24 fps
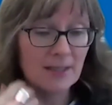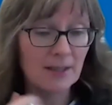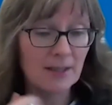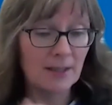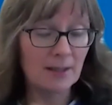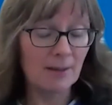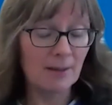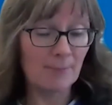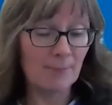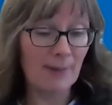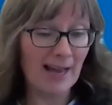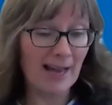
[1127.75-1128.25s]

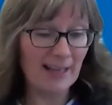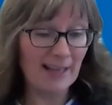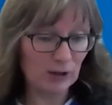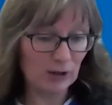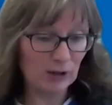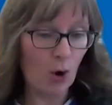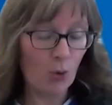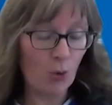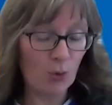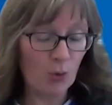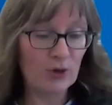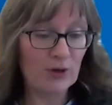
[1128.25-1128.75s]
by
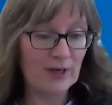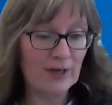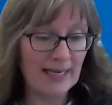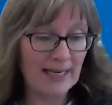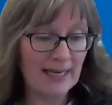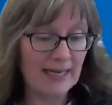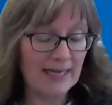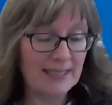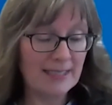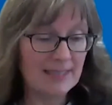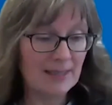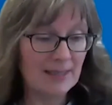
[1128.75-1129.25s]
lowering
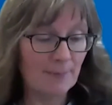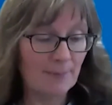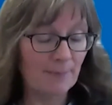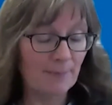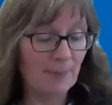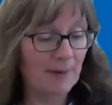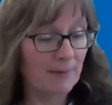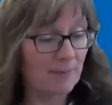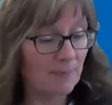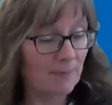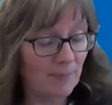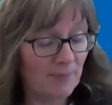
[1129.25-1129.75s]
it,
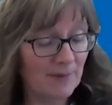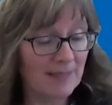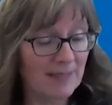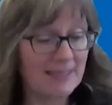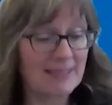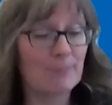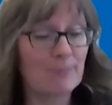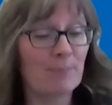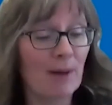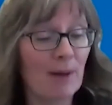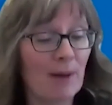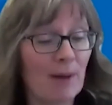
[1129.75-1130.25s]
but
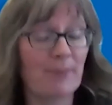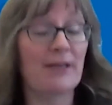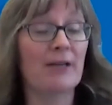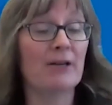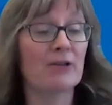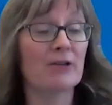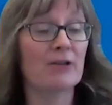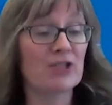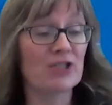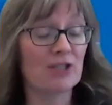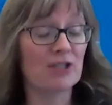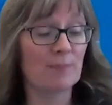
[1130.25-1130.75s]
it
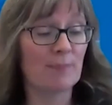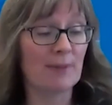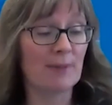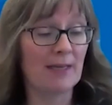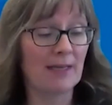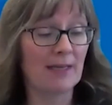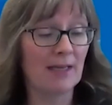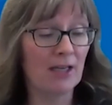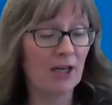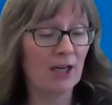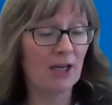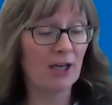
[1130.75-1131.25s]
appears to
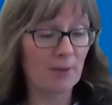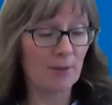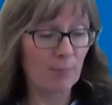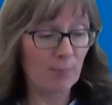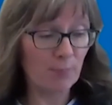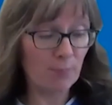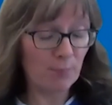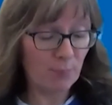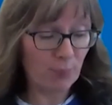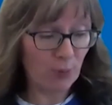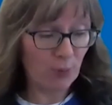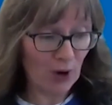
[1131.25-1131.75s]
be the
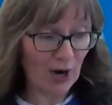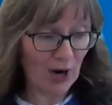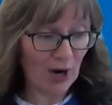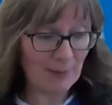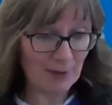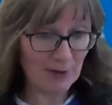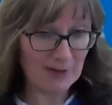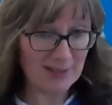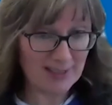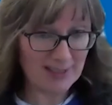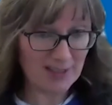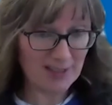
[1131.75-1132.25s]

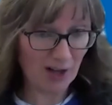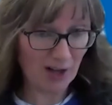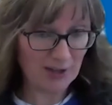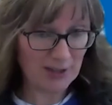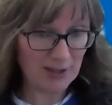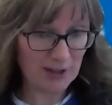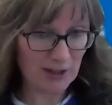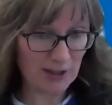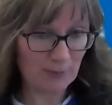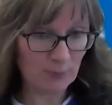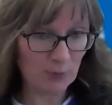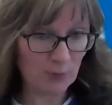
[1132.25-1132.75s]
primary salts
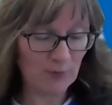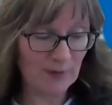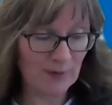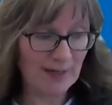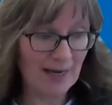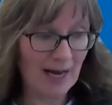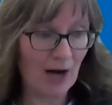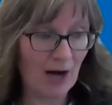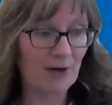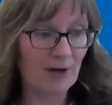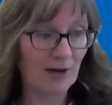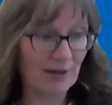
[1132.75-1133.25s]
that are moving
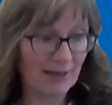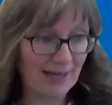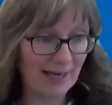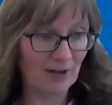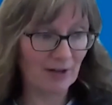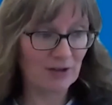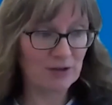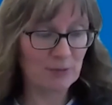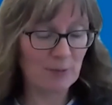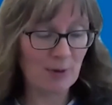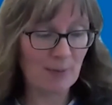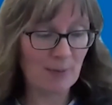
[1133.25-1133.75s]
out are
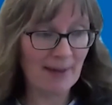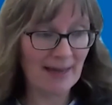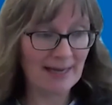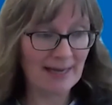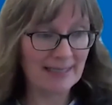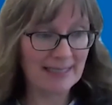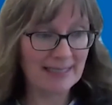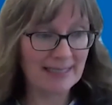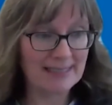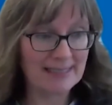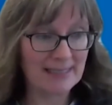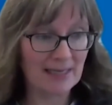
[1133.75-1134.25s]
calcium and
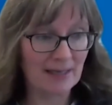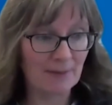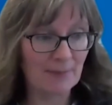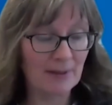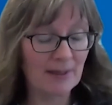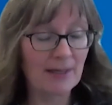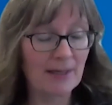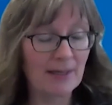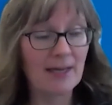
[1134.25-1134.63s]
magnesium.